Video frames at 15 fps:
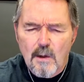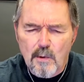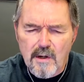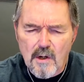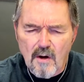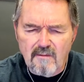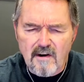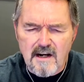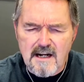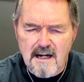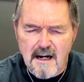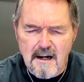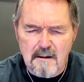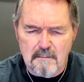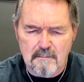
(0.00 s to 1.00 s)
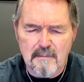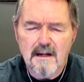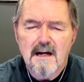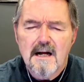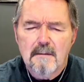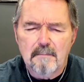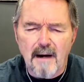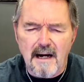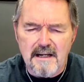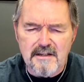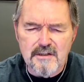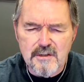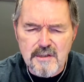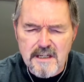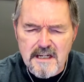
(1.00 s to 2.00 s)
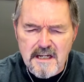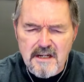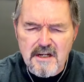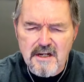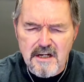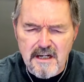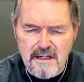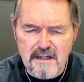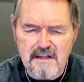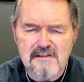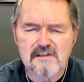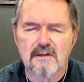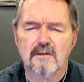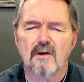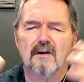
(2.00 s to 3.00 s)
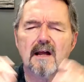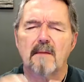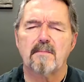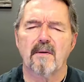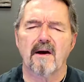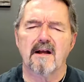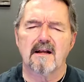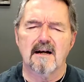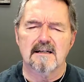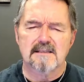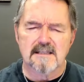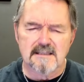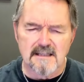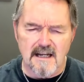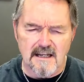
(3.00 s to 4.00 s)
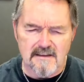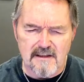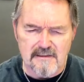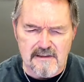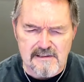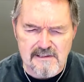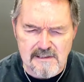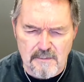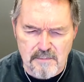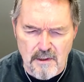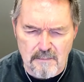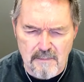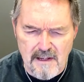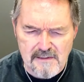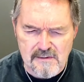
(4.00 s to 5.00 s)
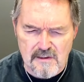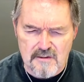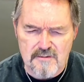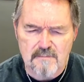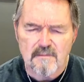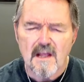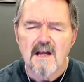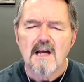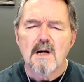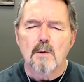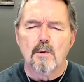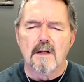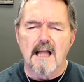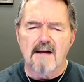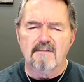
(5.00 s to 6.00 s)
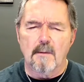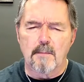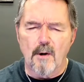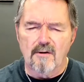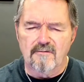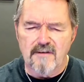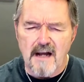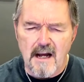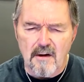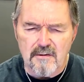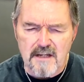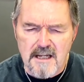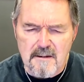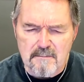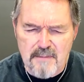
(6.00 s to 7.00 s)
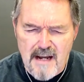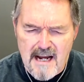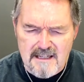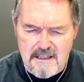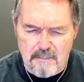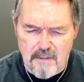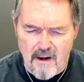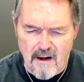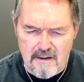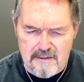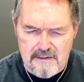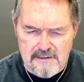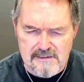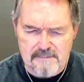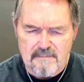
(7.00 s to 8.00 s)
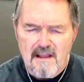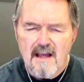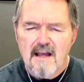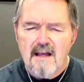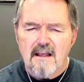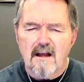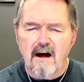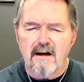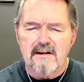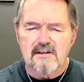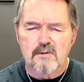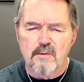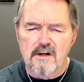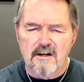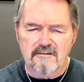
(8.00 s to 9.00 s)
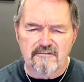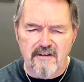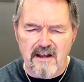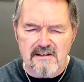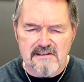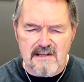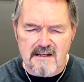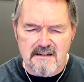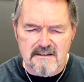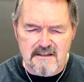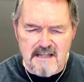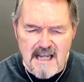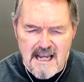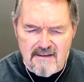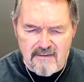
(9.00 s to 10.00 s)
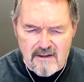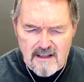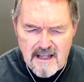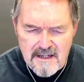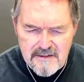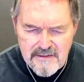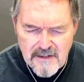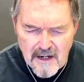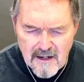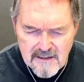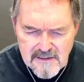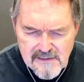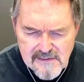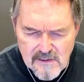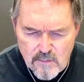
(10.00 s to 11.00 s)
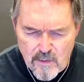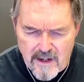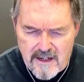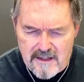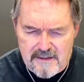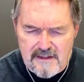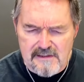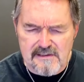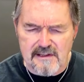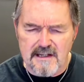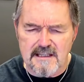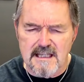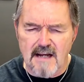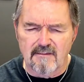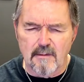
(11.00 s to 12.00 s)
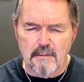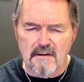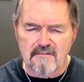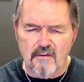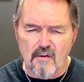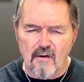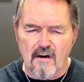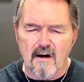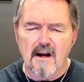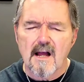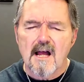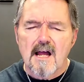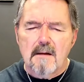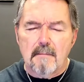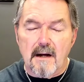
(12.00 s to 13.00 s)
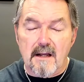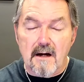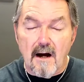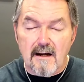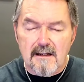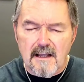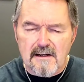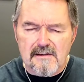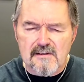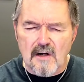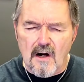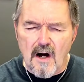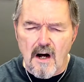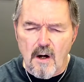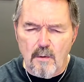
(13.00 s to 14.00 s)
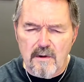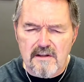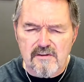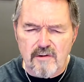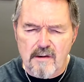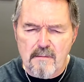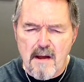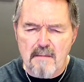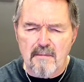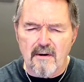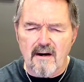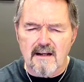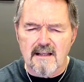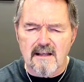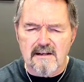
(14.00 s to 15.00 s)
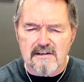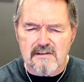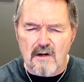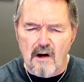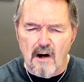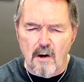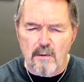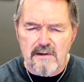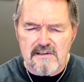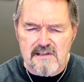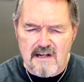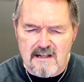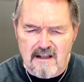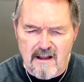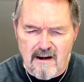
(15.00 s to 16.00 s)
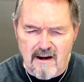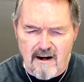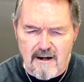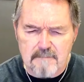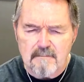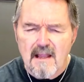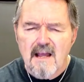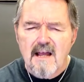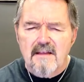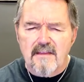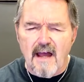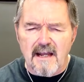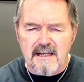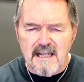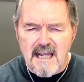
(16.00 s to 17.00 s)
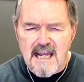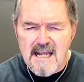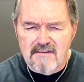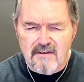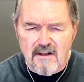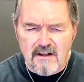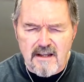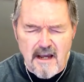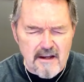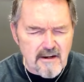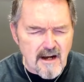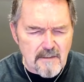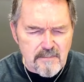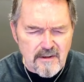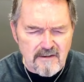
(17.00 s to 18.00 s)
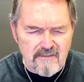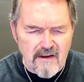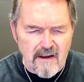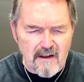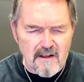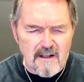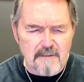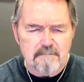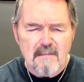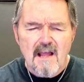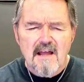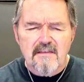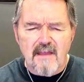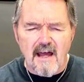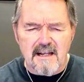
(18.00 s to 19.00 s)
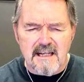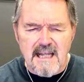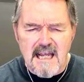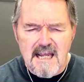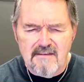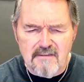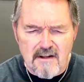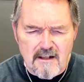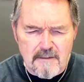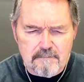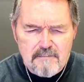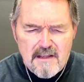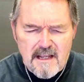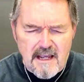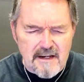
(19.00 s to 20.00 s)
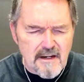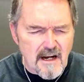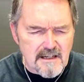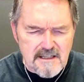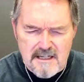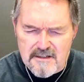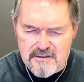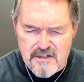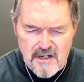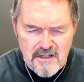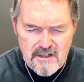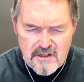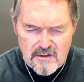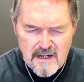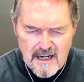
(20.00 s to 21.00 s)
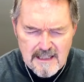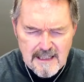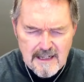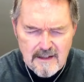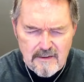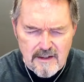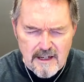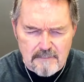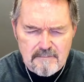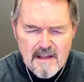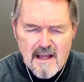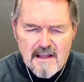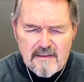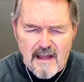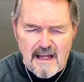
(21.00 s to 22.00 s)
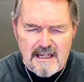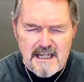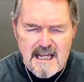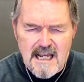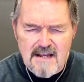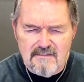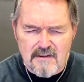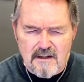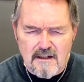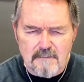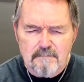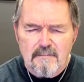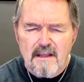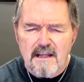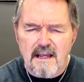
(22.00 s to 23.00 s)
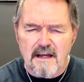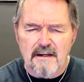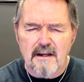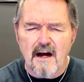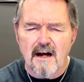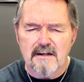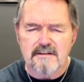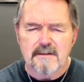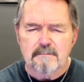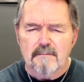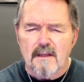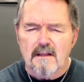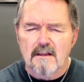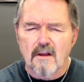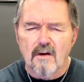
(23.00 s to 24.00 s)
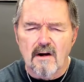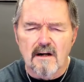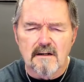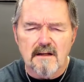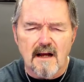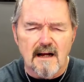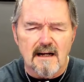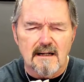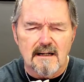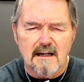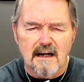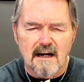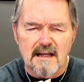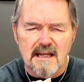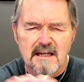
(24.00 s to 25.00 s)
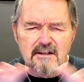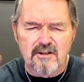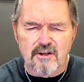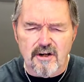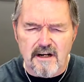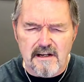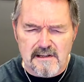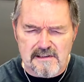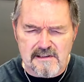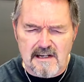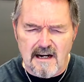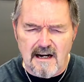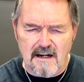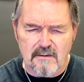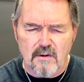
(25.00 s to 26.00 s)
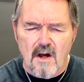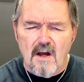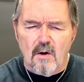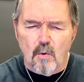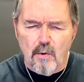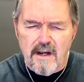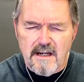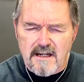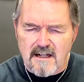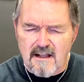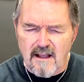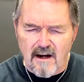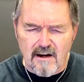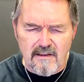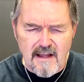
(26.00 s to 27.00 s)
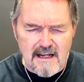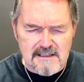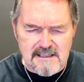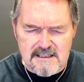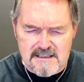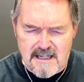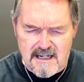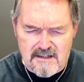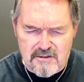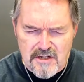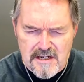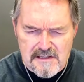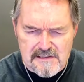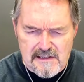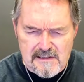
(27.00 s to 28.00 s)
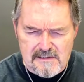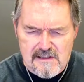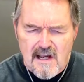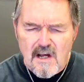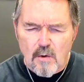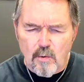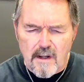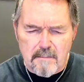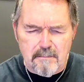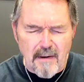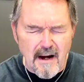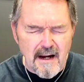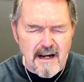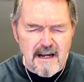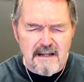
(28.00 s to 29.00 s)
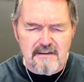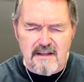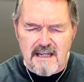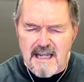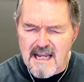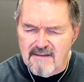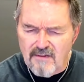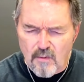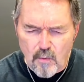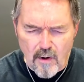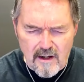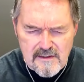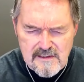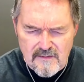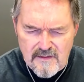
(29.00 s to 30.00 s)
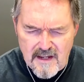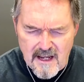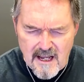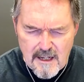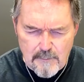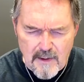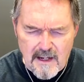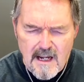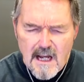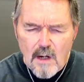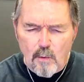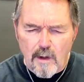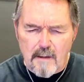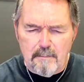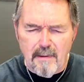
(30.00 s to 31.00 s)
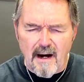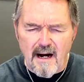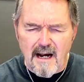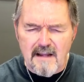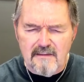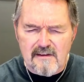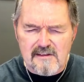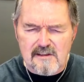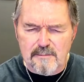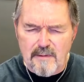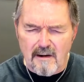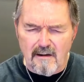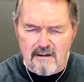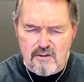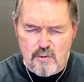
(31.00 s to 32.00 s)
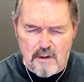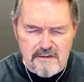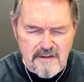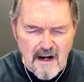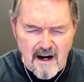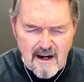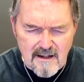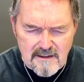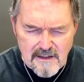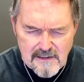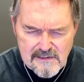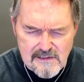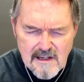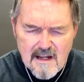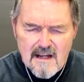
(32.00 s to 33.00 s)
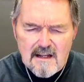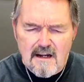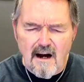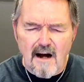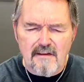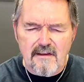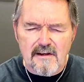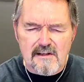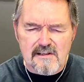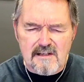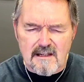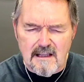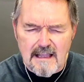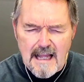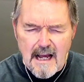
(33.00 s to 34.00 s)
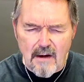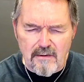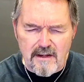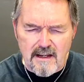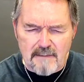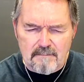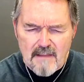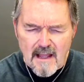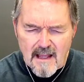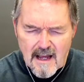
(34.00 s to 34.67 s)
We overcome by doing good. And so, Lord, I pray, God, today that this simple message will have a profound impact upon us, God, as we are facing evil and darkness and wickedness like never before. But God, let us always remember and let us always declare that evil cannot prevail, that evil cannot continue, hallelujah, that evil cannot, Lord, increase, God. We declare that today, Jesus. We bind the evil works of the enemy. We bind the spiritual darkness, God, that is clouding